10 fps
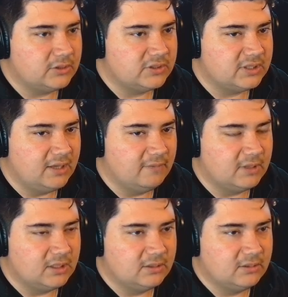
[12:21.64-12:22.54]
just to give
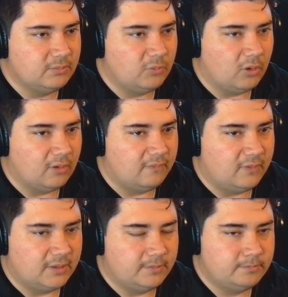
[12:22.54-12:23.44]
it more of
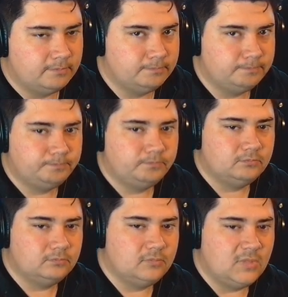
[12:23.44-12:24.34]
a
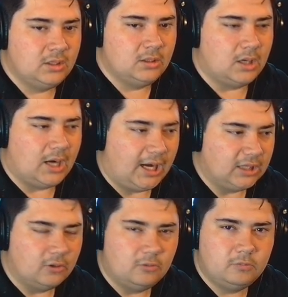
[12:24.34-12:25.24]

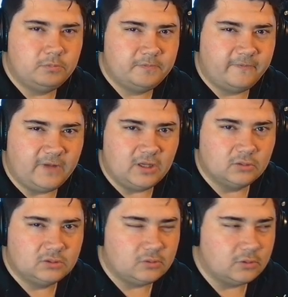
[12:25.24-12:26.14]
hollow
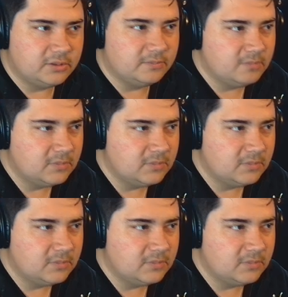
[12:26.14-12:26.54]
feel to it.